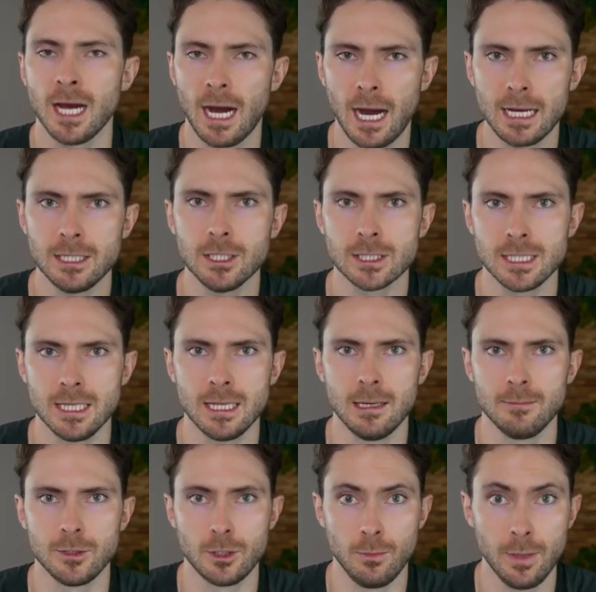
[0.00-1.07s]
I just need
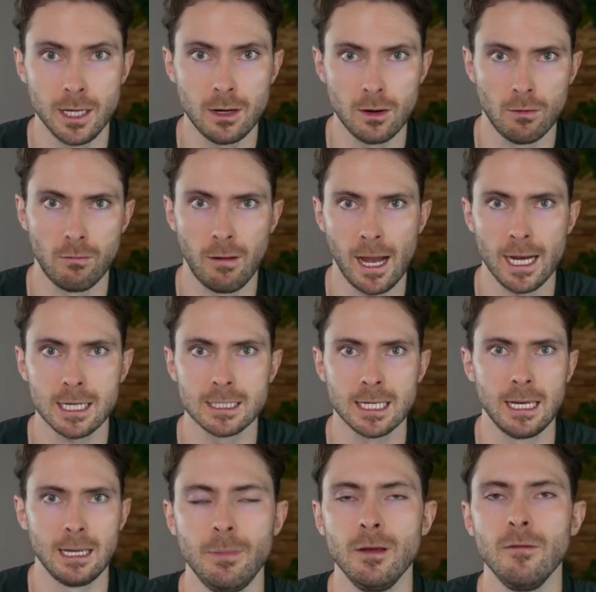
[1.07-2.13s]
them to be correct
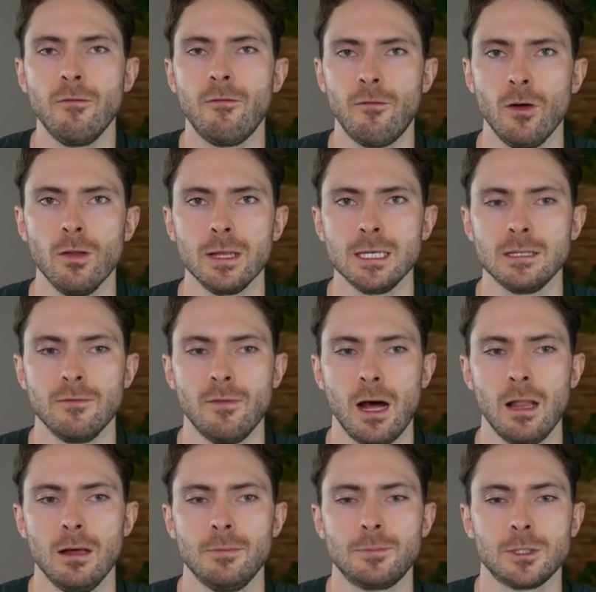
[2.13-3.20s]
be fully
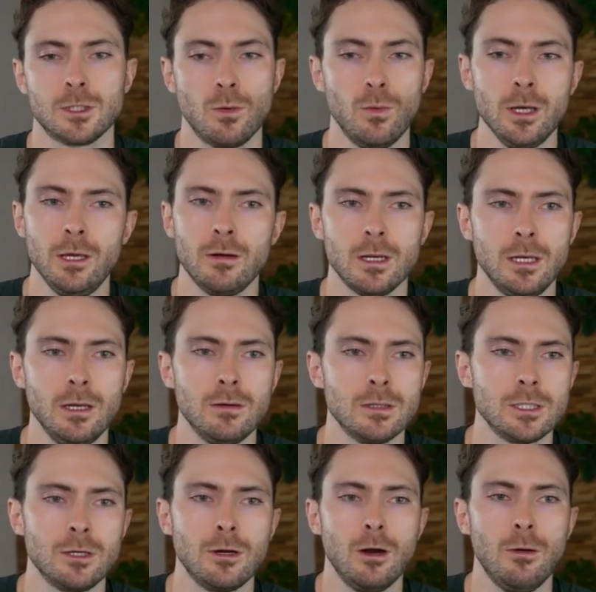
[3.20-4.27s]
developed. So what you can do
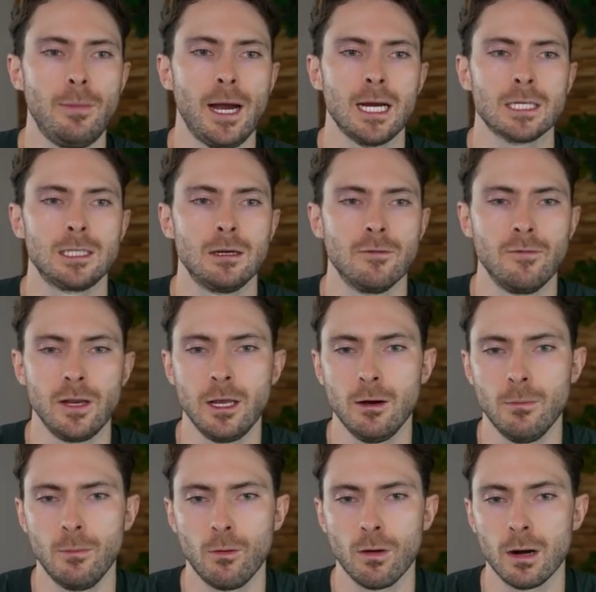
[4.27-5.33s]
is you can go back to your
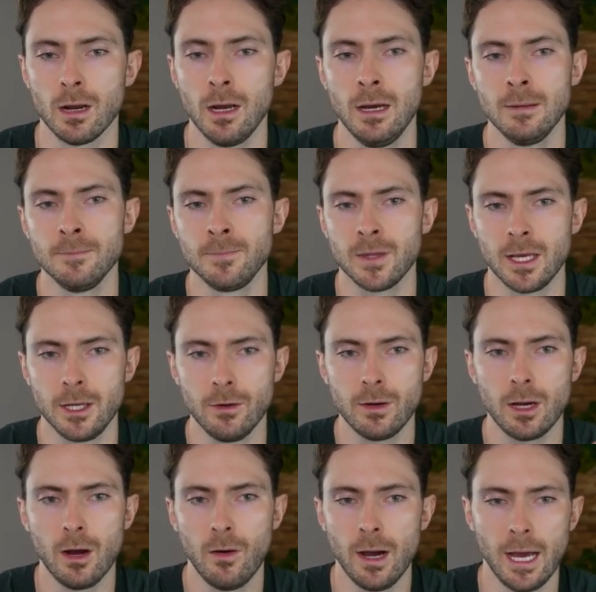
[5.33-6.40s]
video board and you
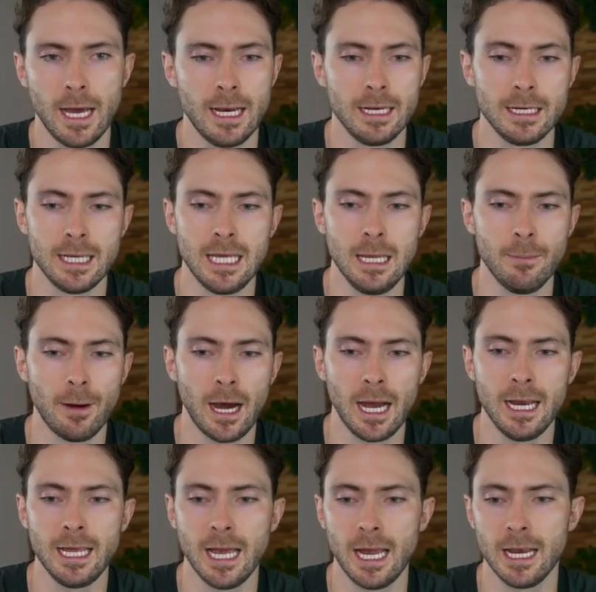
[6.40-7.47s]
can go ahead and keep
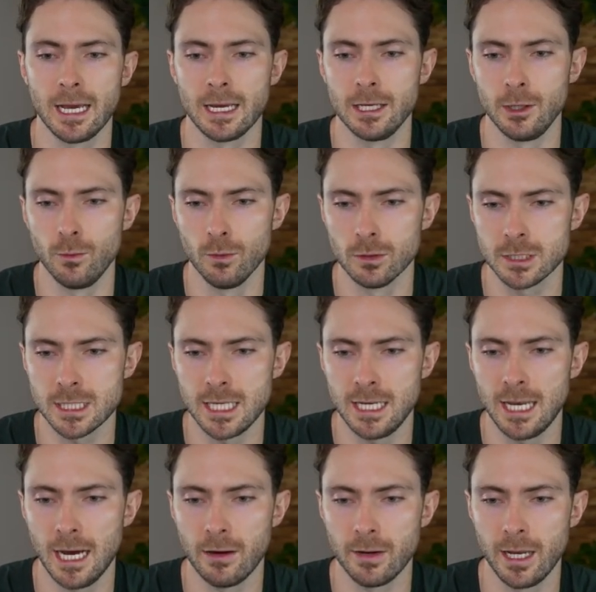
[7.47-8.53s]
ideating, and you will see
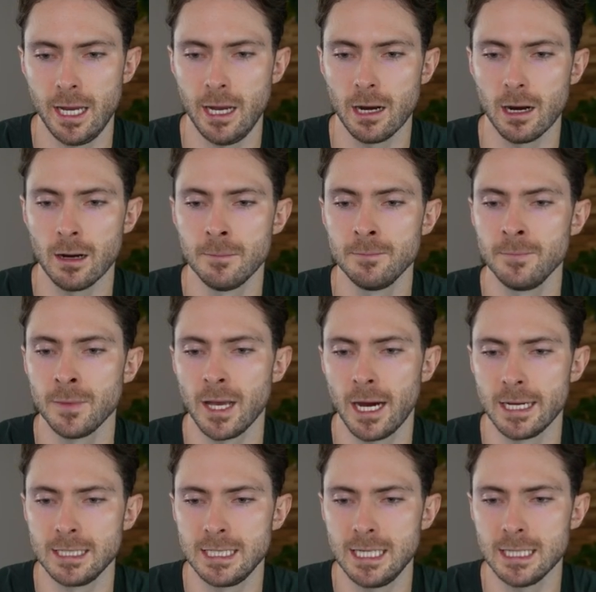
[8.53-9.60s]
down here
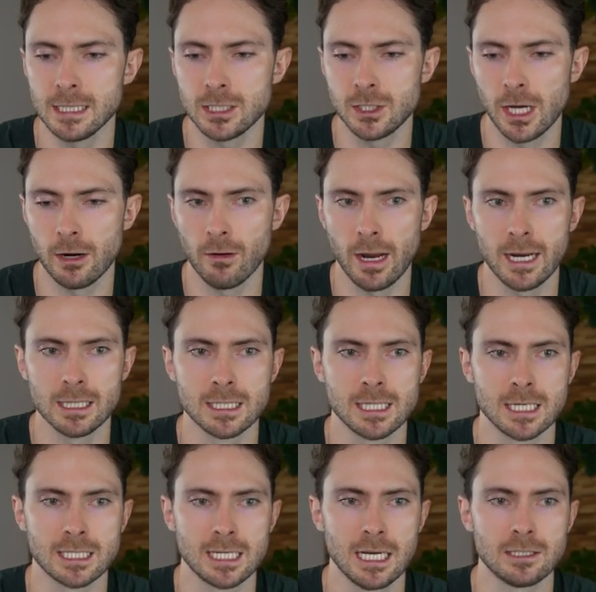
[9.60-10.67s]
ideas generated
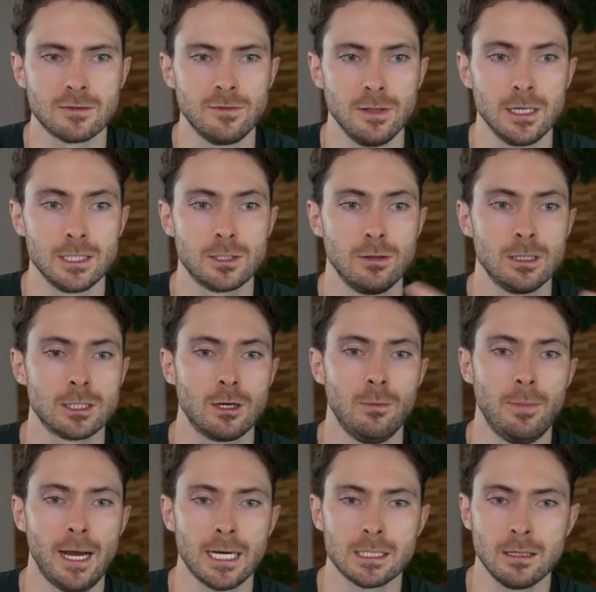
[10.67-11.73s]
successfully. So let's go
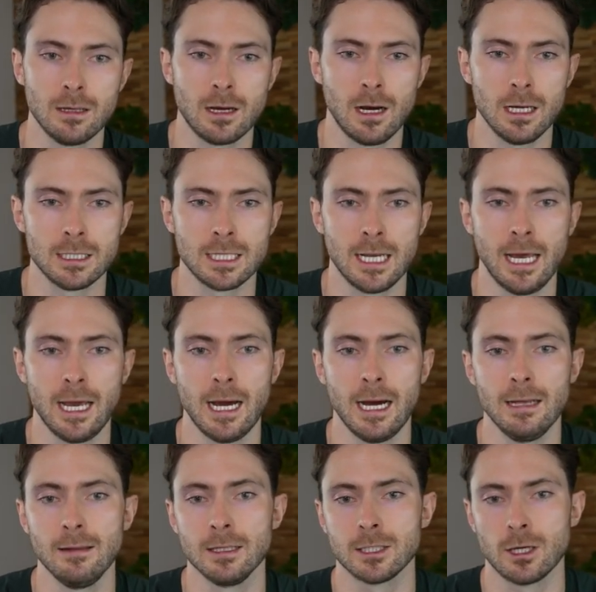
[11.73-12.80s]
back to the content
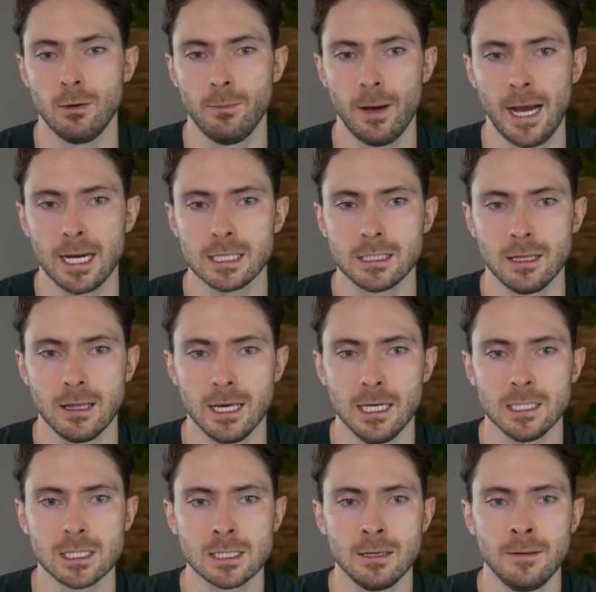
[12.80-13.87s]
AI. Let's go back to
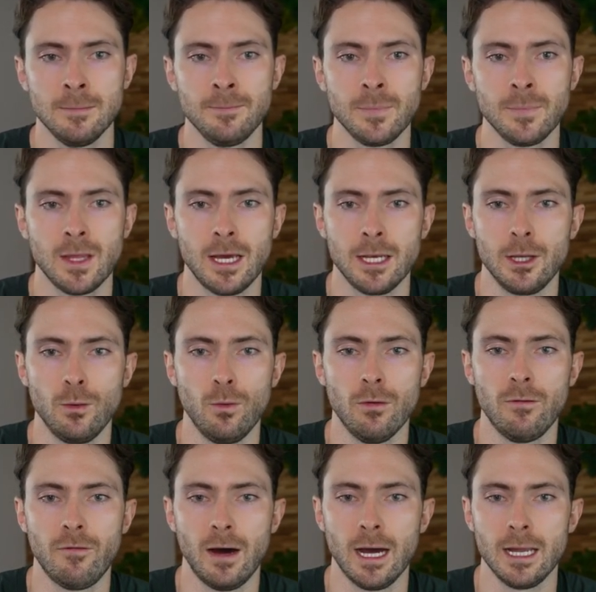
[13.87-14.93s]
this, and you
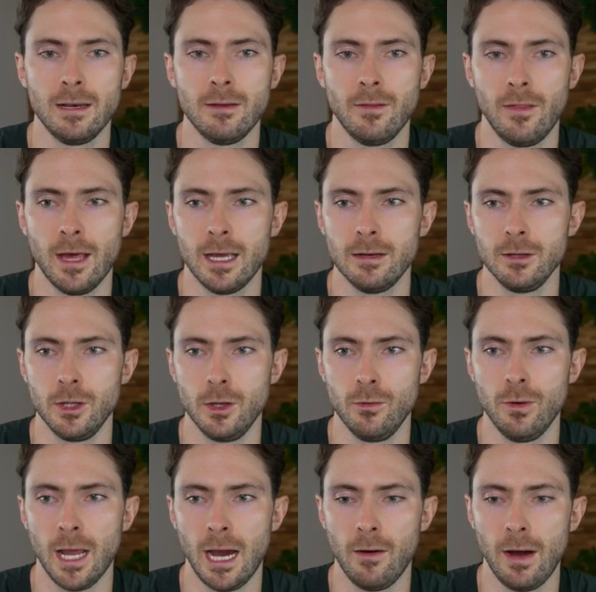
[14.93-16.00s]
will find that you
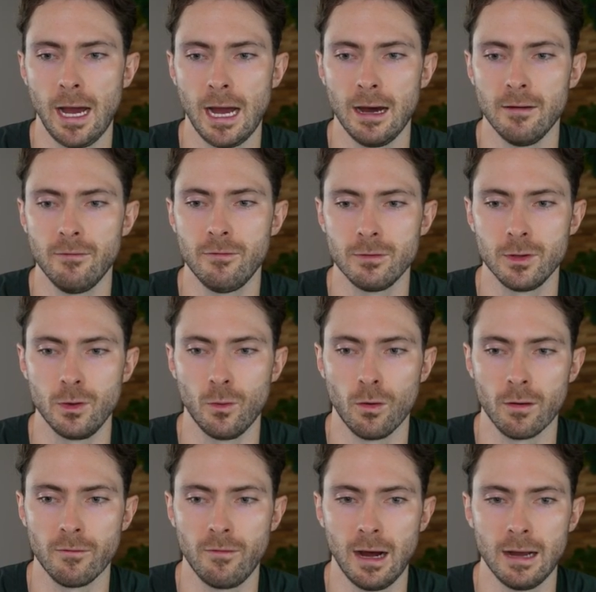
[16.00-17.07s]
now have
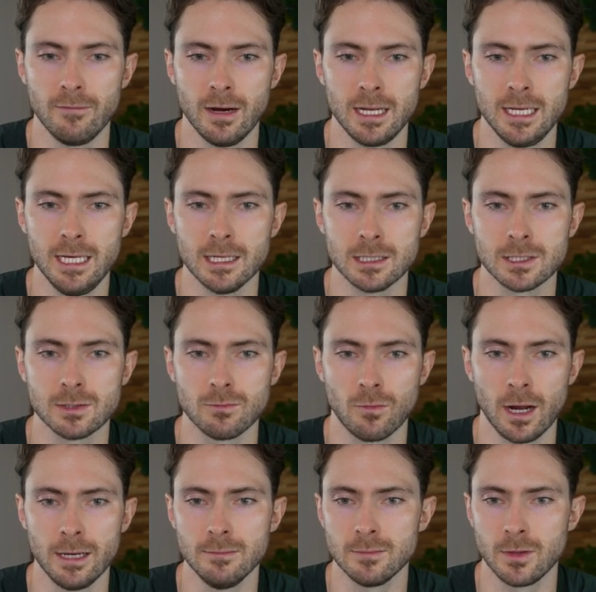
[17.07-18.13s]
your 5 ideas,
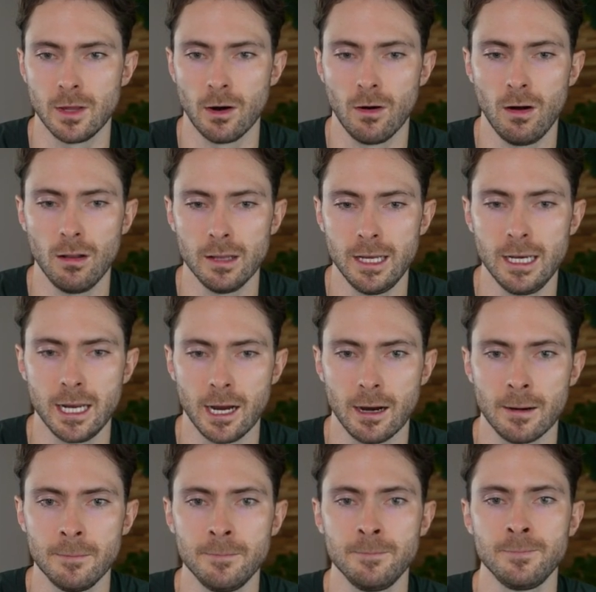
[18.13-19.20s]
right? They're all in
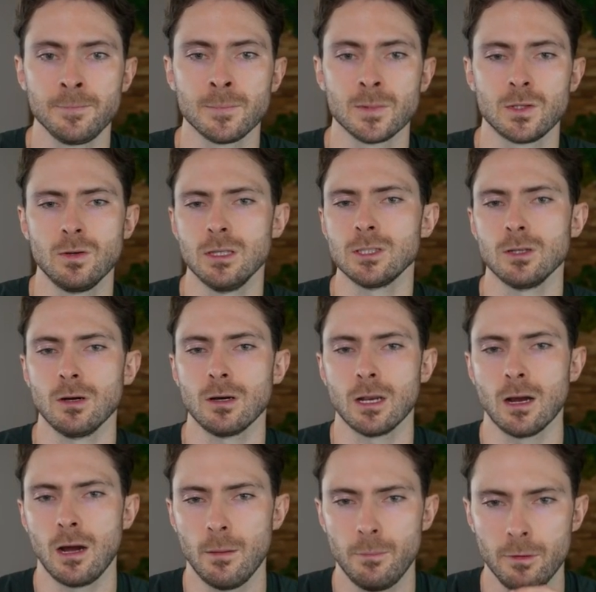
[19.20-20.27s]
here. So let's look at
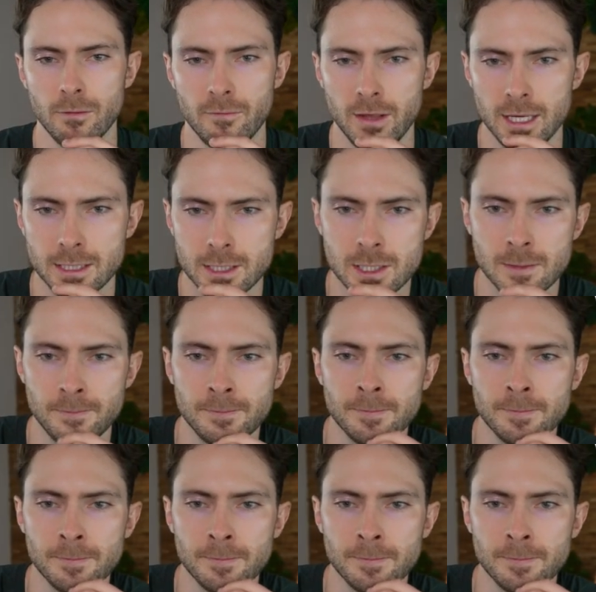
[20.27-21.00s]
a couple of these.